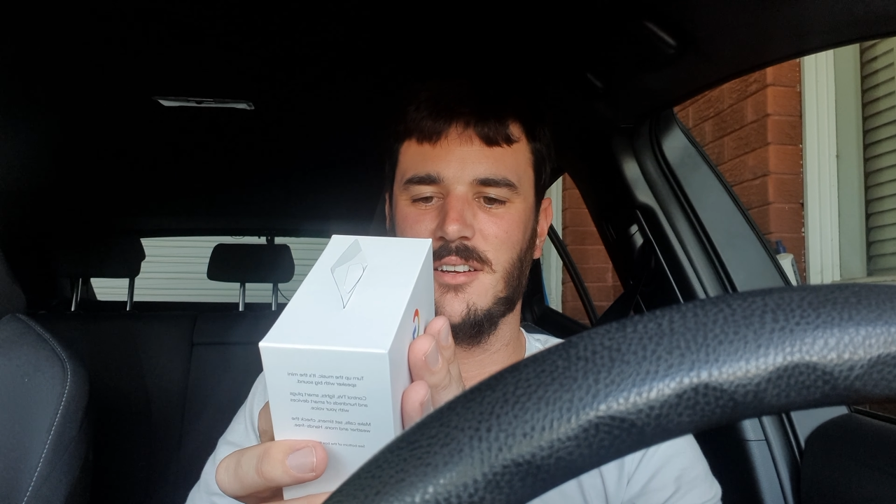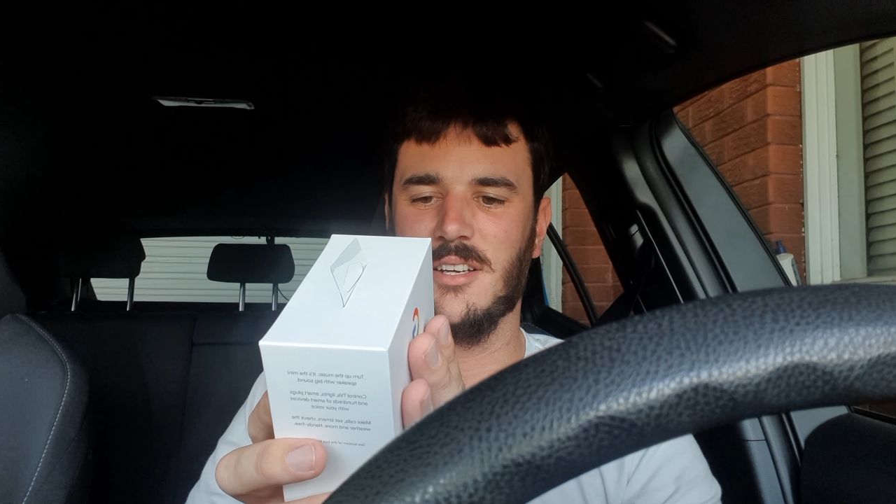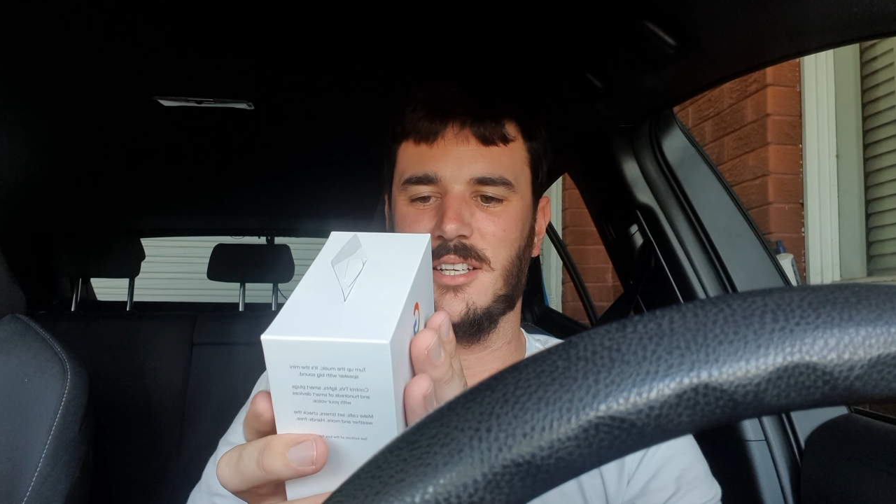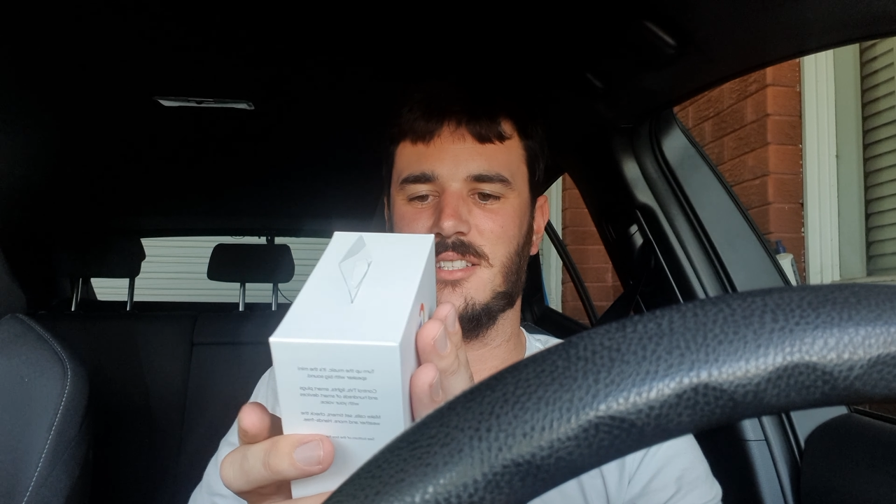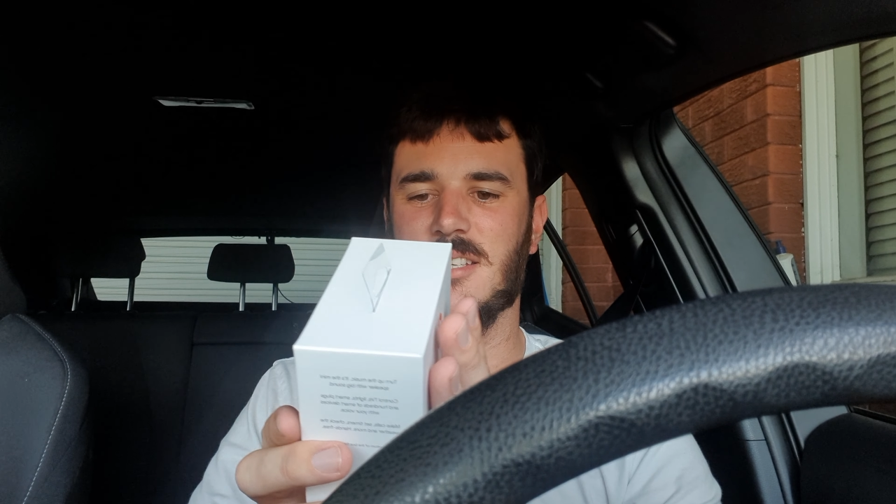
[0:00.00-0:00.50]

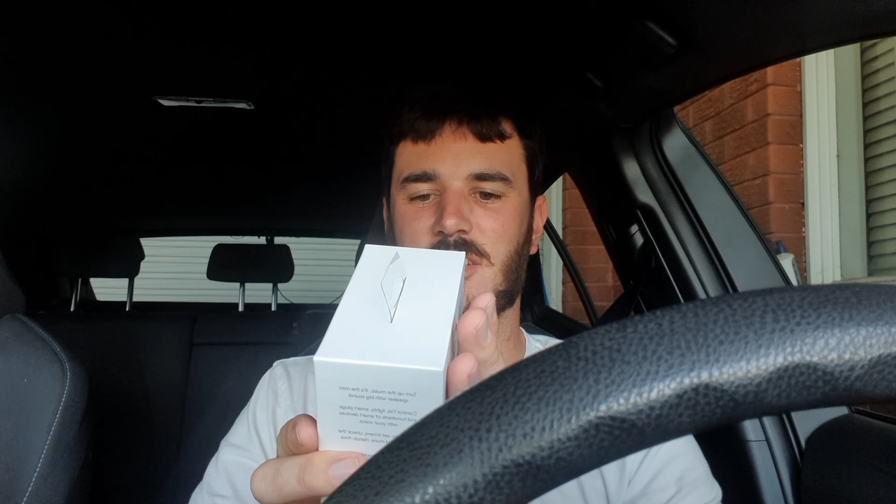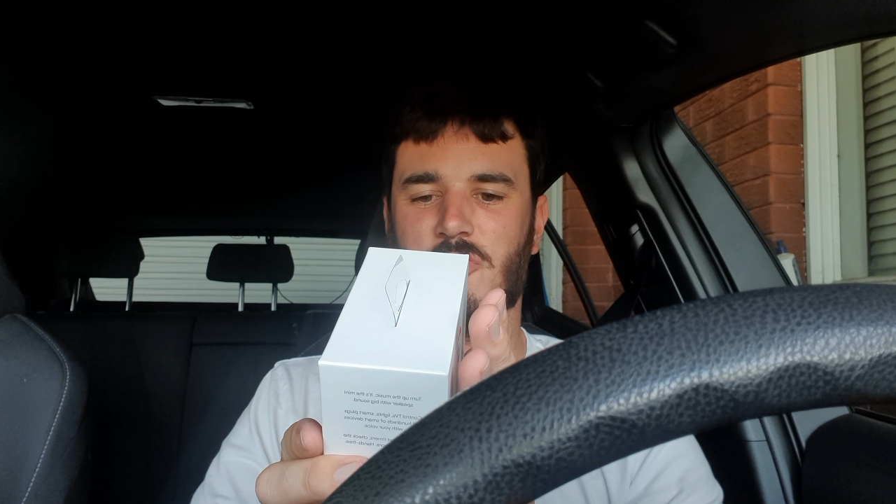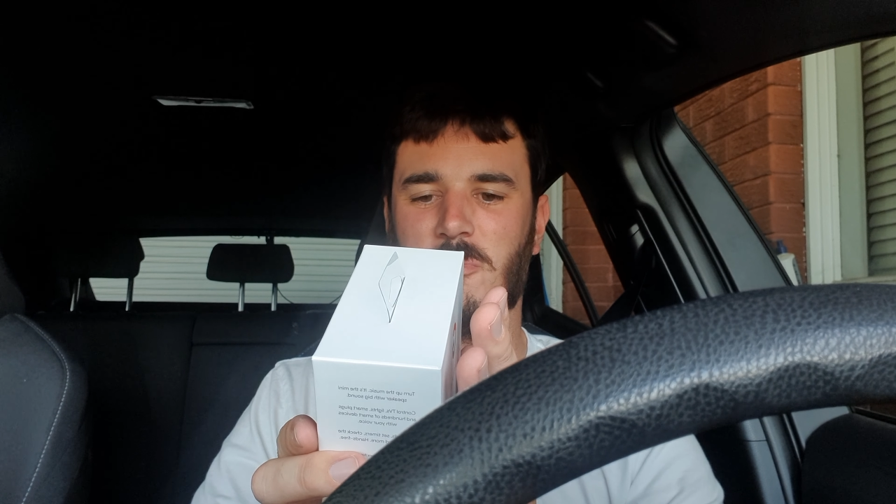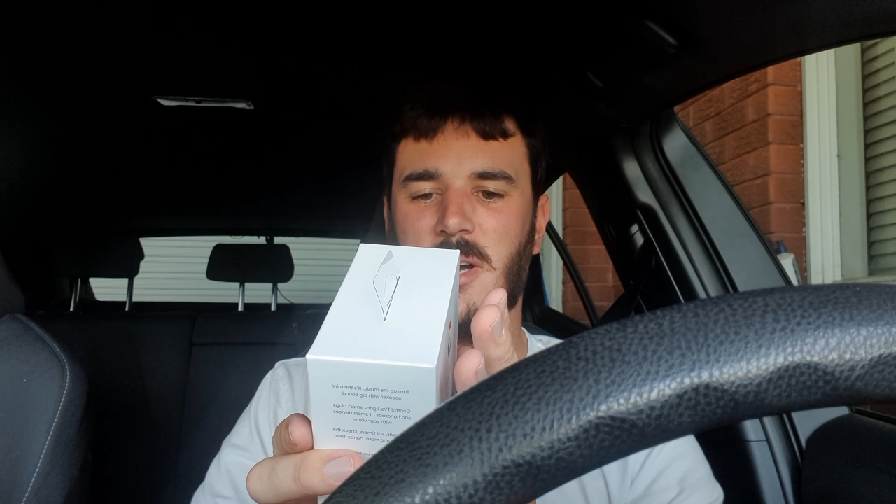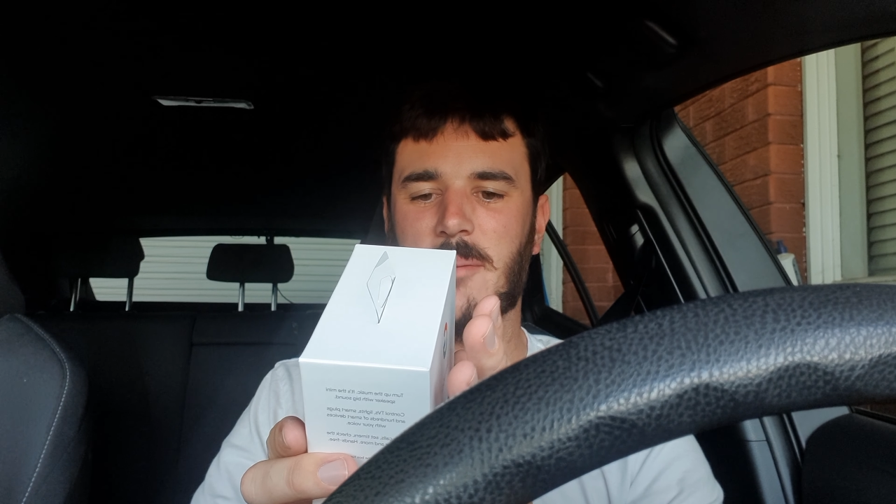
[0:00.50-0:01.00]
It says,
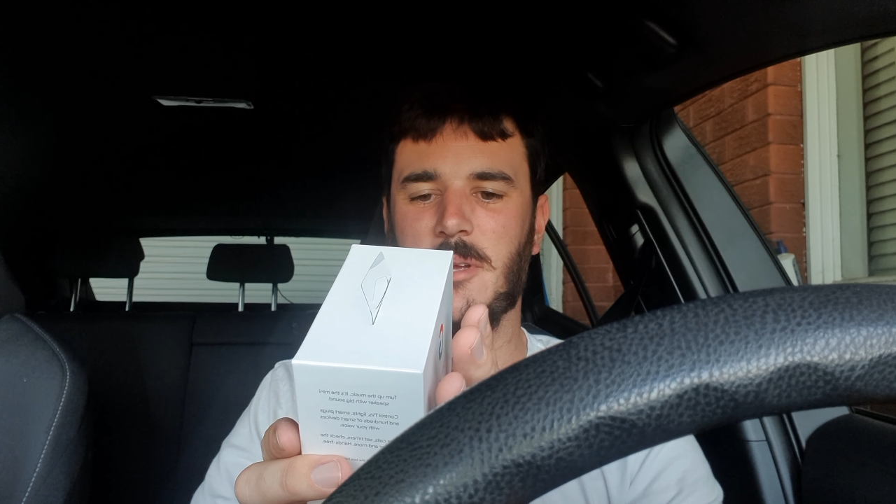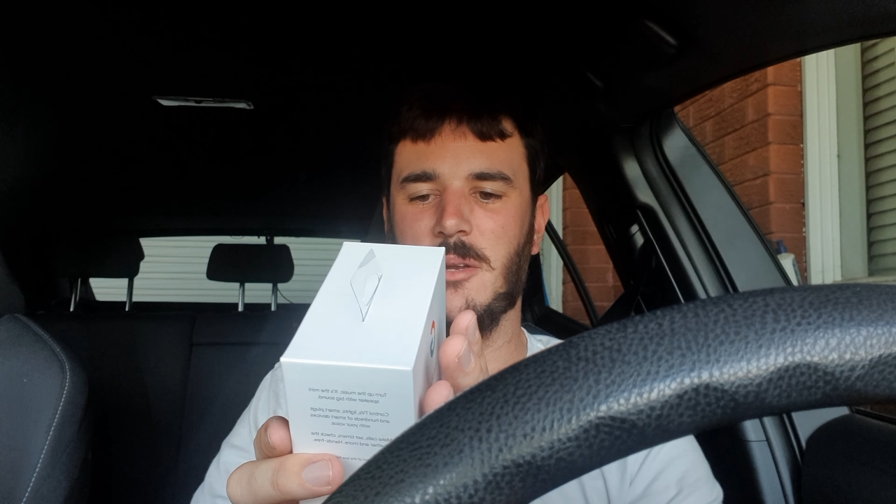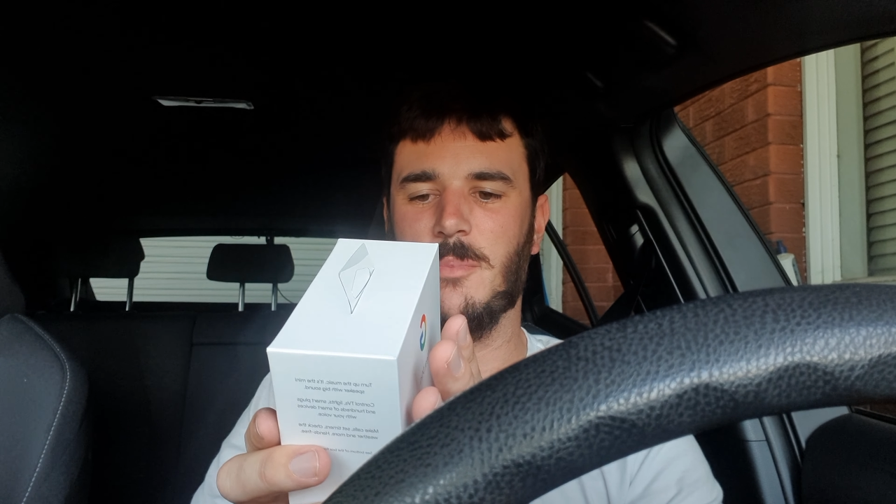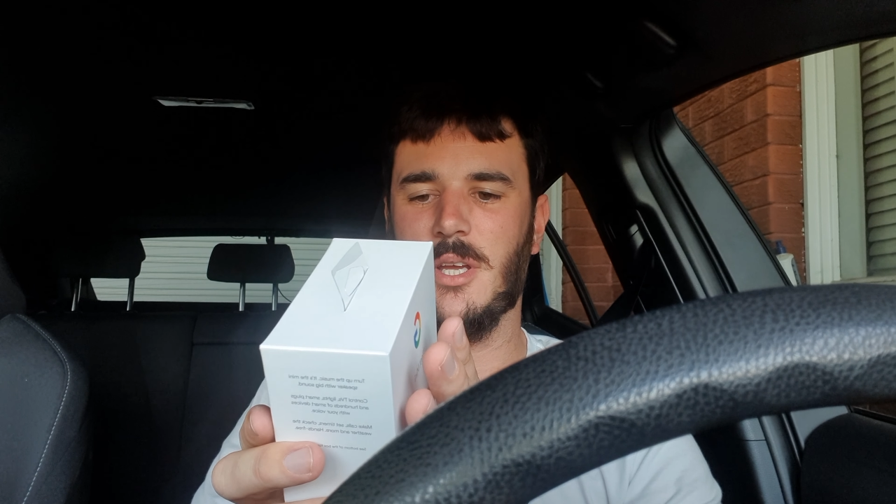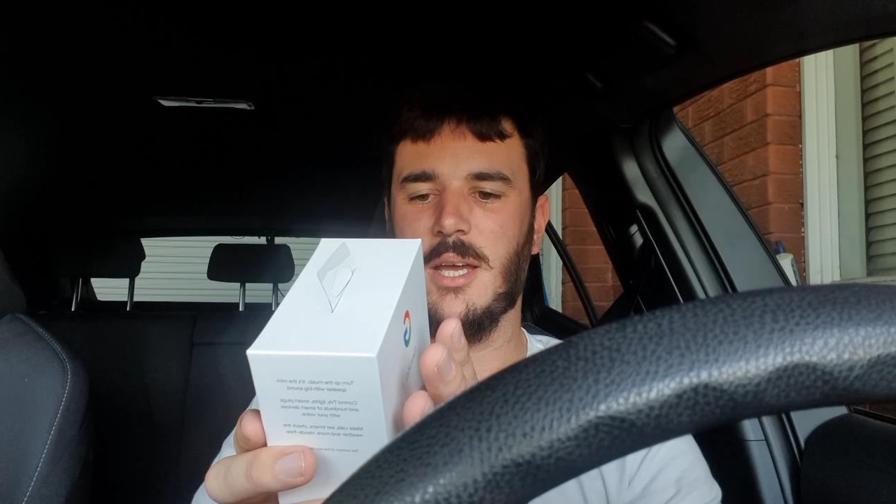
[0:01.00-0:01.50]
remind me to
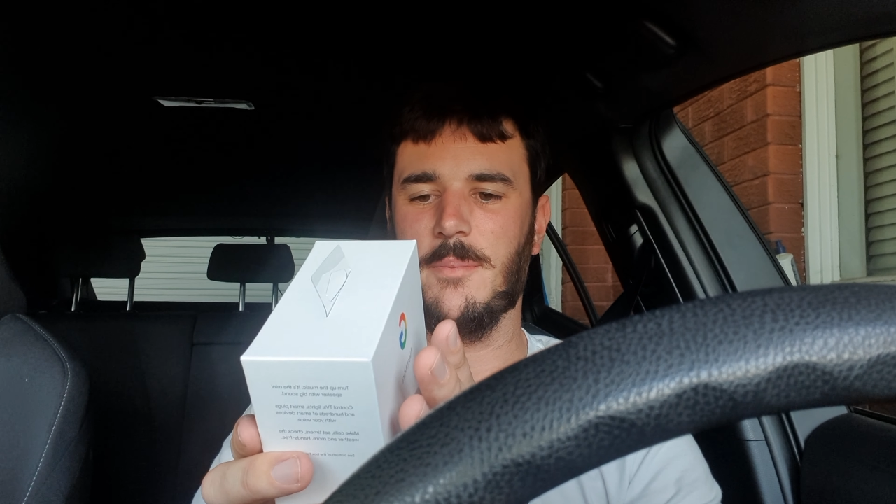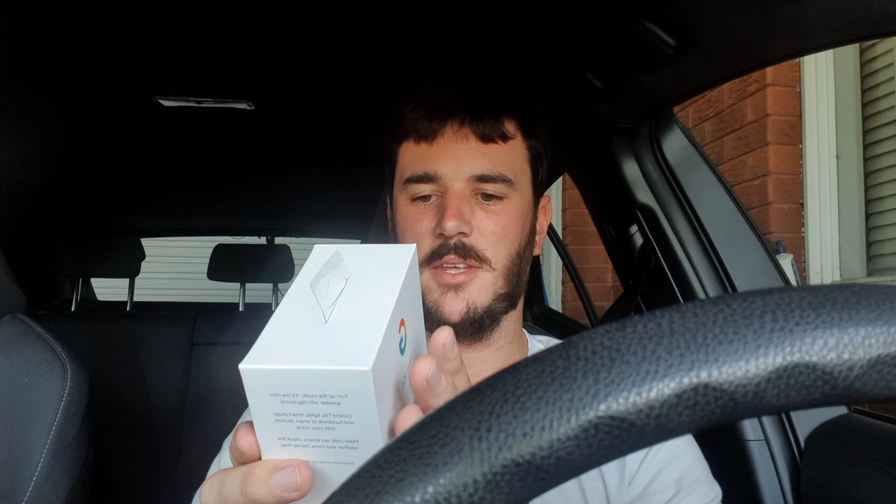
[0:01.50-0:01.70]
pick up the